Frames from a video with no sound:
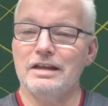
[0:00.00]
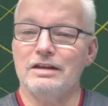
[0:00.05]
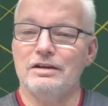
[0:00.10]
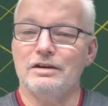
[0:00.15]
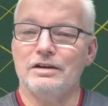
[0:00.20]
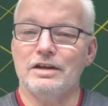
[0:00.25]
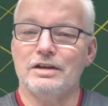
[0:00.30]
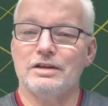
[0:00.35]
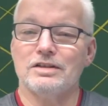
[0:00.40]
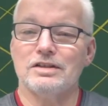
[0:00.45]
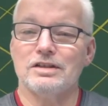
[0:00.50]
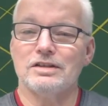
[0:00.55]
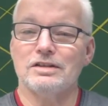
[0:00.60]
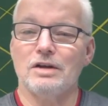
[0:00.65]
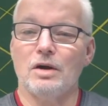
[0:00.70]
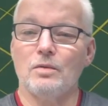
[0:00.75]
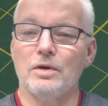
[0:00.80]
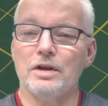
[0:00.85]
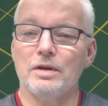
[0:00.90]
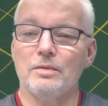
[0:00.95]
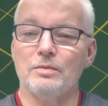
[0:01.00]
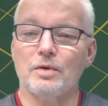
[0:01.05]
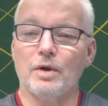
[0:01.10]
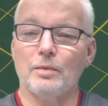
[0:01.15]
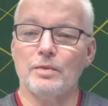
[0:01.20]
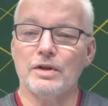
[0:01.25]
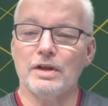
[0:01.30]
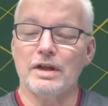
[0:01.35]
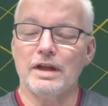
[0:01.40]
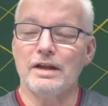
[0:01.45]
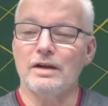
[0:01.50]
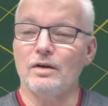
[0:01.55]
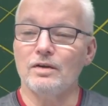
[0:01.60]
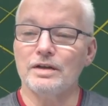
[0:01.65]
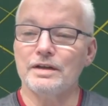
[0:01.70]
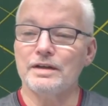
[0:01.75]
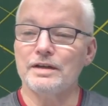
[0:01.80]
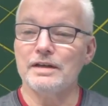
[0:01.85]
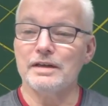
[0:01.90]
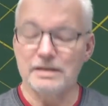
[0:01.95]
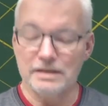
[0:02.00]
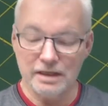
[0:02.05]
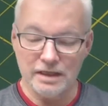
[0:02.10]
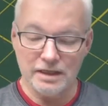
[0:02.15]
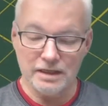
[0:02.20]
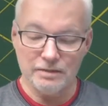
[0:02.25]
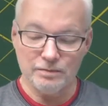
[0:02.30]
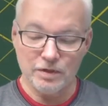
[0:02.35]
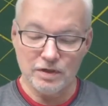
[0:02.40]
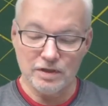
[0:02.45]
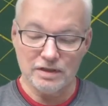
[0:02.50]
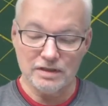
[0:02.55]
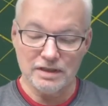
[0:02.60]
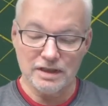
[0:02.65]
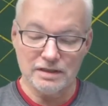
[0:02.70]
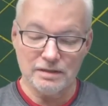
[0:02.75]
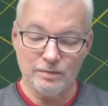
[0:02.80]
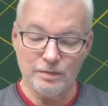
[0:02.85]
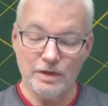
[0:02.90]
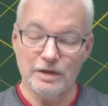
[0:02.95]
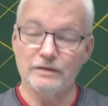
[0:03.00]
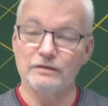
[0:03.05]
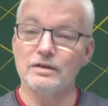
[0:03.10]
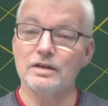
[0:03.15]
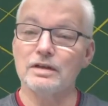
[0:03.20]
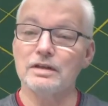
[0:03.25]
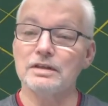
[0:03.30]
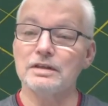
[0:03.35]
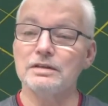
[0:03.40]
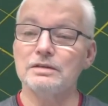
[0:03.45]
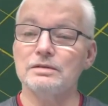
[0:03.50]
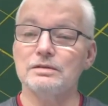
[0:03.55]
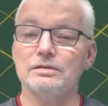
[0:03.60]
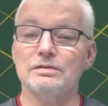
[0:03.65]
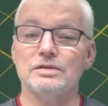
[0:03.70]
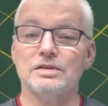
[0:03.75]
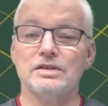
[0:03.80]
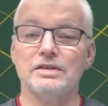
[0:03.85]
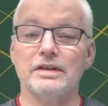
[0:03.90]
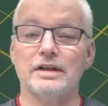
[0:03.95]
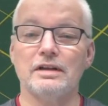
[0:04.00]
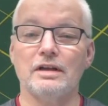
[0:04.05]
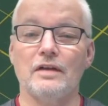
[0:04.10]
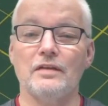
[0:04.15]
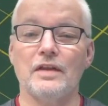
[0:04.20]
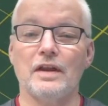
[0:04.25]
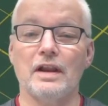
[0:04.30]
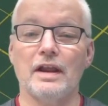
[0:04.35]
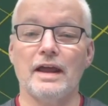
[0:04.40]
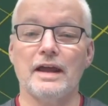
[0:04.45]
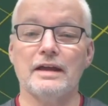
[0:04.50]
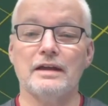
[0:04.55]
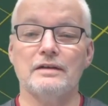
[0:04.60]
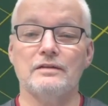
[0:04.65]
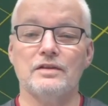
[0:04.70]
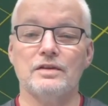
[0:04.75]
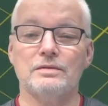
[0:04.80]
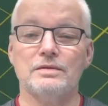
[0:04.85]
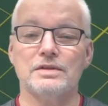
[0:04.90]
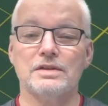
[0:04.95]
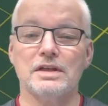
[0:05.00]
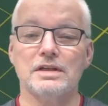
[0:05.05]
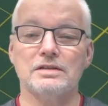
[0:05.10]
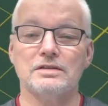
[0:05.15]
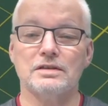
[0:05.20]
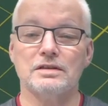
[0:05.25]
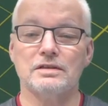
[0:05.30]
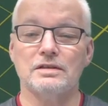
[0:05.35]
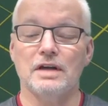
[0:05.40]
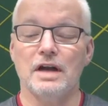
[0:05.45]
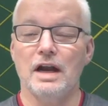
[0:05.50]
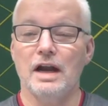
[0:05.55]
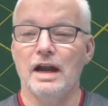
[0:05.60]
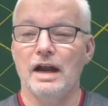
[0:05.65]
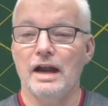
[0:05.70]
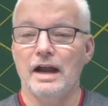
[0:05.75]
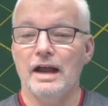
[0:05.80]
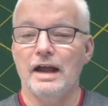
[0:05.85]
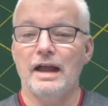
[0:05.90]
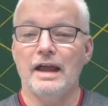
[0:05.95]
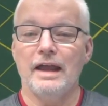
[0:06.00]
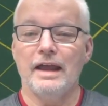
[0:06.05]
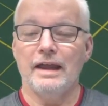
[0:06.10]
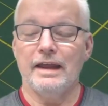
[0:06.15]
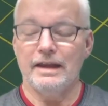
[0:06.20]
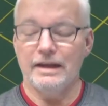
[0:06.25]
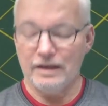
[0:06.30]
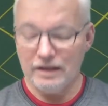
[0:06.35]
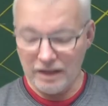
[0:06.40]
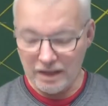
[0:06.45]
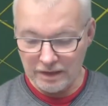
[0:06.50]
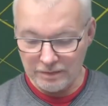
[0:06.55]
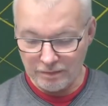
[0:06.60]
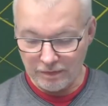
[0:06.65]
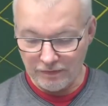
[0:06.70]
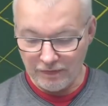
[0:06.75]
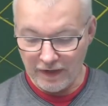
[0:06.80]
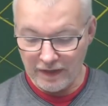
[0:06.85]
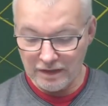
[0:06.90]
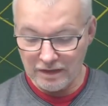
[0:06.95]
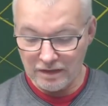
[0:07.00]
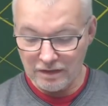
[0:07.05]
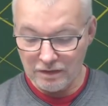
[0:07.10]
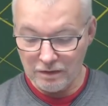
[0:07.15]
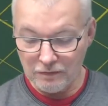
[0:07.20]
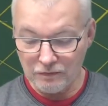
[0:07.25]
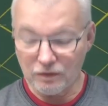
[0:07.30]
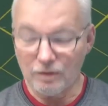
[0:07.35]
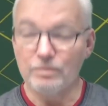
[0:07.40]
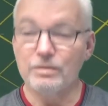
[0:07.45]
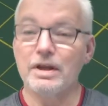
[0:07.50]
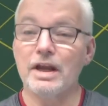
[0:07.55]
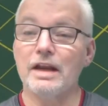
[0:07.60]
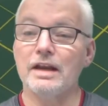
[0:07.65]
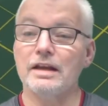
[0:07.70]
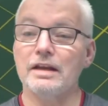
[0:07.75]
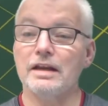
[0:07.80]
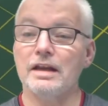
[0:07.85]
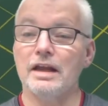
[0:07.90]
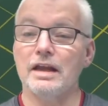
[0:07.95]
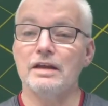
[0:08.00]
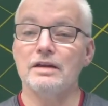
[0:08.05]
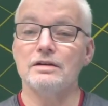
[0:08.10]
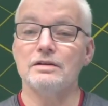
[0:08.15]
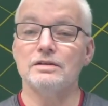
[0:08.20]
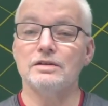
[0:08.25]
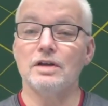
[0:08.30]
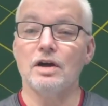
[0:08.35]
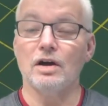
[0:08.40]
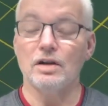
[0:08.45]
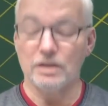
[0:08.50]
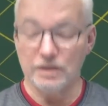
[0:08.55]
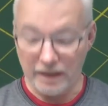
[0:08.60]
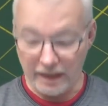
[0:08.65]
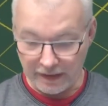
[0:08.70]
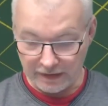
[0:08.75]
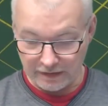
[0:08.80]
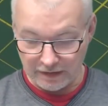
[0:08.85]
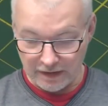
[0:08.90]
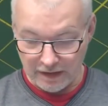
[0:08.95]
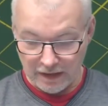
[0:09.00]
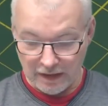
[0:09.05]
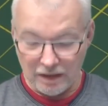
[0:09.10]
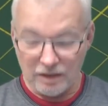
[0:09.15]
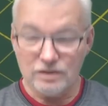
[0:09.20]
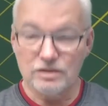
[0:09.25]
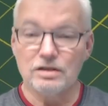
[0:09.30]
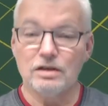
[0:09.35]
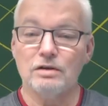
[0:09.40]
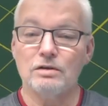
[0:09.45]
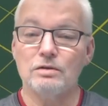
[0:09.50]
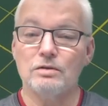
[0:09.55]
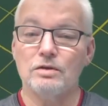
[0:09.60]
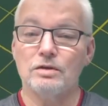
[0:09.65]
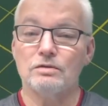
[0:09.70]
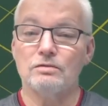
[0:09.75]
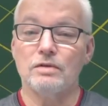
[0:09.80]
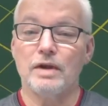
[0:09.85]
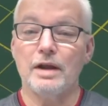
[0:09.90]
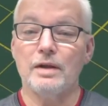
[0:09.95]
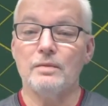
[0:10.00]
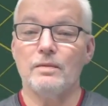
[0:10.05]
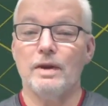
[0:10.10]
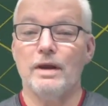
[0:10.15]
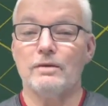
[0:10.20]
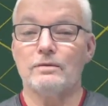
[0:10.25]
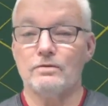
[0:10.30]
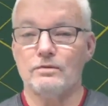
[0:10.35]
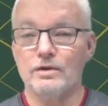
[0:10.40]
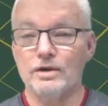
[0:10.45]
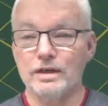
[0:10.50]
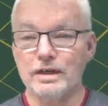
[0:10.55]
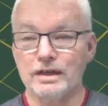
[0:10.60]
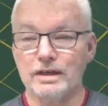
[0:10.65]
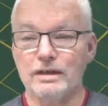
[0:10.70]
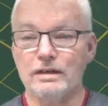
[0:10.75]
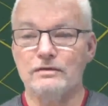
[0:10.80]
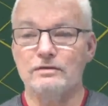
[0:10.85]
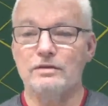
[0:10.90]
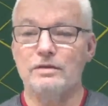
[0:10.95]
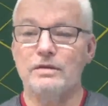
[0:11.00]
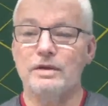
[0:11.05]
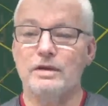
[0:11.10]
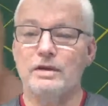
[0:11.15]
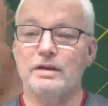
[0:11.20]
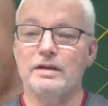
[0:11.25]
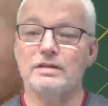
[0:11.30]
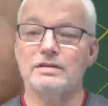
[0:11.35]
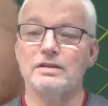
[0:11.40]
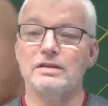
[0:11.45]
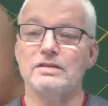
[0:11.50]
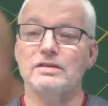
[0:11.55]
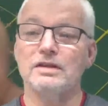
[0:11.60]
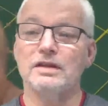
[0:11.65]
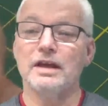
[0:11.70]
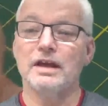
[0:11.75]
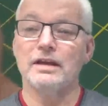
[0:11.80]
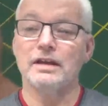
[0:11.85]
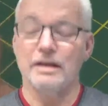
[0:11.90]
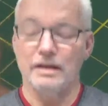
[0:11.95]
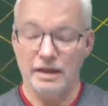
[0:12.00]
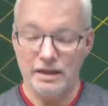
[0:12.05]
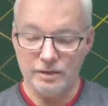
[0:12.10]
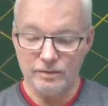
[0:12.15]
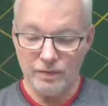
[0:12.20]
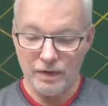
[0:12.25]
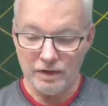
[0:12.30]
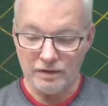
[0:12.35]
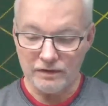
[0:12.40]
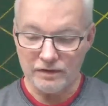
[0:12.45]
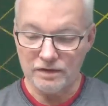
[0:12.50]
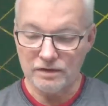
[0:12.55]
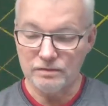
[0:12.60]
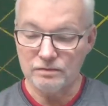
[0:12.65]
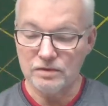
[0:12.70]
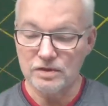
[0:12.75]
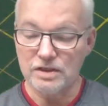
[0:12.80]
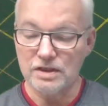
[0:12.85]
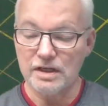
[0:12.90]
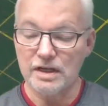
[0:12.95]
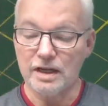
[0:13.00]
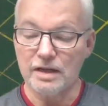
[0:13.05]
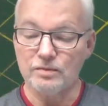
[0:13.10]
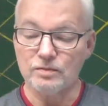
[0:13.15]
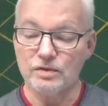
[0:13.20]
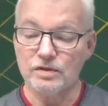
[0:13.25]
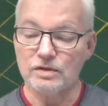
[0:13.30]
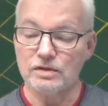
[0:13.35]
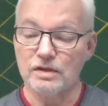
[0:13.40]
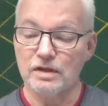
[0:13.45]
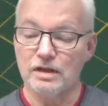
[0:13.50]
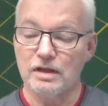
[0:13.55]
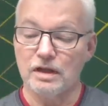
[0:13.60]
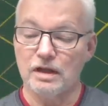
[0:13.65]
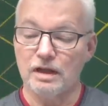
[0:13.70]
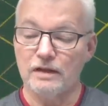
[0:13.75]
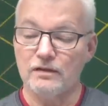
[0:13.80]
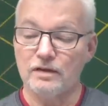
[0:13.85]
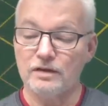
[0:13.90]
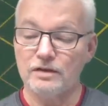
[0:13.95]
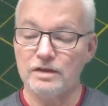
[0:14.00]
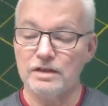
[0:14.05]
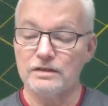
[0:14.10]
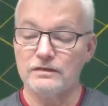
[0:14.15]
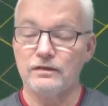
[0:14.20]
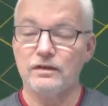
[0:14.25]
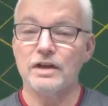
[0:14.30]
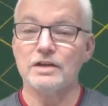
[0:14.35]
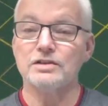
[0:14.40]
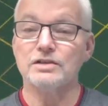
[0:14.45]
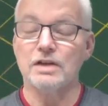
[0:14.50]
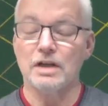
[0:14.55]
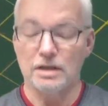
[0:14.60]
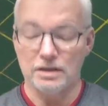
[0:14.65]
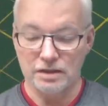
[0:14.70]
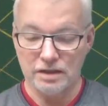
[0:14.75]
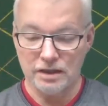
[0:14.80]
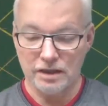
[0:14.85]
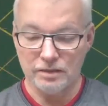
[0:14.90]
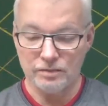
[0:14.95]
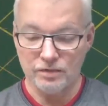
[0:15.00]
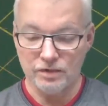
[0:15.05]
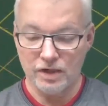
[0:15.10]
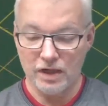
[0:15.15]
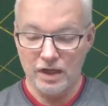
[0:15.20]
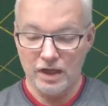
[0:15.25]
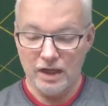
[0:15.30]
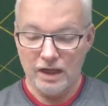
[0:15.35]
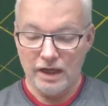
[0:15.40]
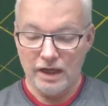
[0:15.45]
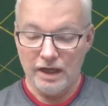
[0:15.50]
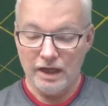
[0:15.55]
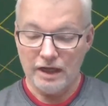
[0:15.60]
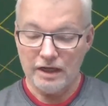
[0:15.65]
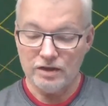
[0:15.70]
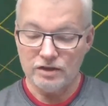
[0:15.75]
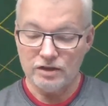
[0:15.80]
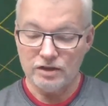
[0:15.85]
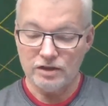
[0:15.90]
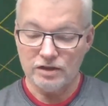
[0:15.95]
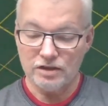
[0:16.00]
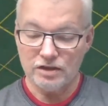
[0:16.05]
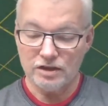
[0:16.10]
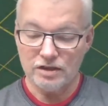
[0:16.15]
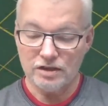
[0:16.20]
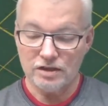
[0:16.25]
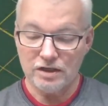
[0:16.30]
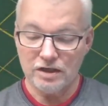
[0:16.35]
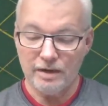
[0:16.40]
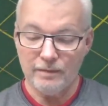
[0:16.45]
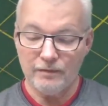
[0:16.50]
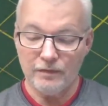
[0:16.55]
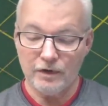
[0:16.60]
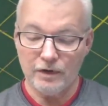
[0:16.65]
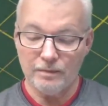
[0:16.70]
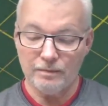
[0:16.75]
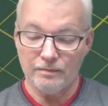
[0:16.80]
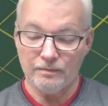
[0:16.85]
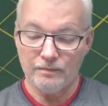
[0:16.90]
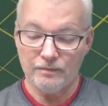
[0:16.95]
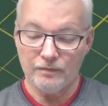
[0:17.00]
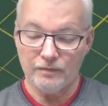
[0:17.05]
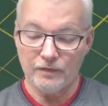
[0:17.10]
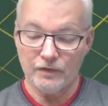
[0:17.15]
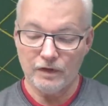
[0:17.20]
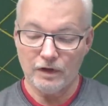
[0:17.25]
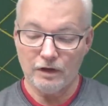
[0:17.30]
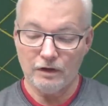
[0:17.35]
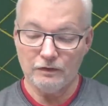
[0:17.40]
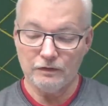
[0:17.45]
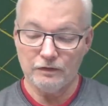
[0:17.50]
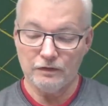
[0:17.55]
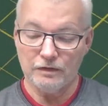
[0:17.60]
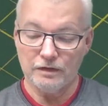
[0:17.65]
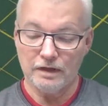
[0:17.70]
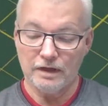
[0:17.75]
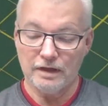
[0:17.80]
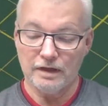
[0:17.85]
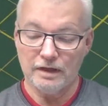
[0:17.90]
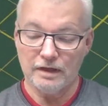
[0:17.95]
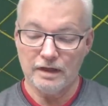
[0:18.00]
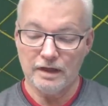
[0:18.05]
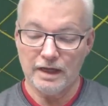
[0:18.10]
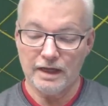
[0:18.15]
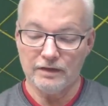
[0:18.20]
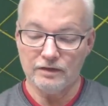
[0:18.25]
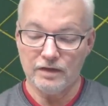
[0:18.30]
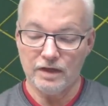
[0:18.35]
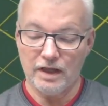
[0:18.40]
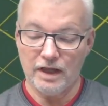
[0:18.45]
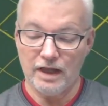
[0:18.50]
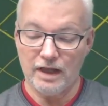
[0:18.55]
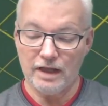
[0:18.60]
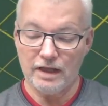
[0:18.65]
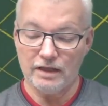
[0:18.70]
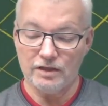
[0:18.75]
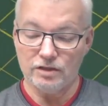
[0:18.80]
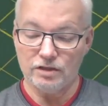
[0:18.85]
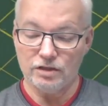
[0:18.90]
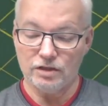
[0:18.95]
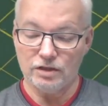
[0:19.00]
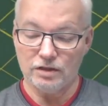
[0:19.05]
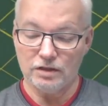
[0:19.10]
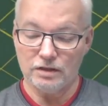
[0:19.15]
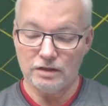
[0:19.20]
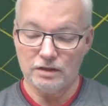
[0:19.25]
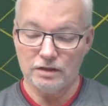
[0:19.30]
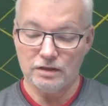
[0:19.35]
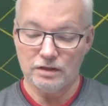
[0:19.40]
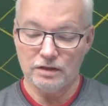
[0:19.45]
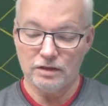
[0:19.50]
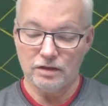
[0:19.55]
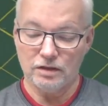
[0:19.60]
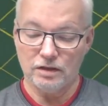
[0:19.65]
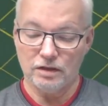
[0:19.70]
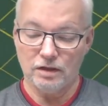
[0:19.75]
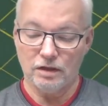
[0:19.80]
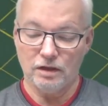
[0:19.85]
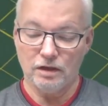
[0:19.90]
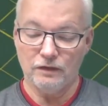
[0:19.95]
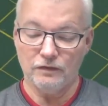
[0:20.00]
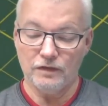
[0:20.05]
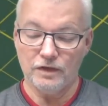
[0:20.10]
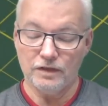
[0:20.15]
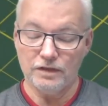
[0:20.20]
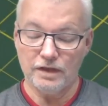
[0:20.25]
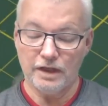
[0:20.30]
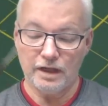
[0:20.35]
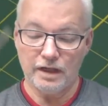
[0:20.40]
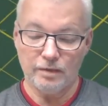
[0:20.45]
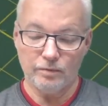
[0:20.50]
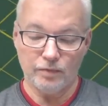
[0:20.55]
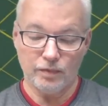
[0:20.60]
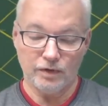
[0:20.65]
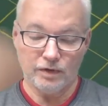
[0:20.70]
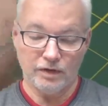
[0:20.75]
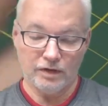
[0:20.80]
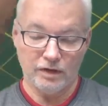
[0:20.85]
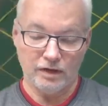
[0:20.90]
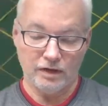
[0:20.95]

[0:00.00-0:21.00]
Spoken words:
because it's not working properly, and all it is because there's a bit of glue still on the leg of the resistor, and it's preventing you from getting a good contact. So the right way really of doing this is to get a nice pair of snips. I've got these flush cut snips, and just snip them off at the edge of the tape.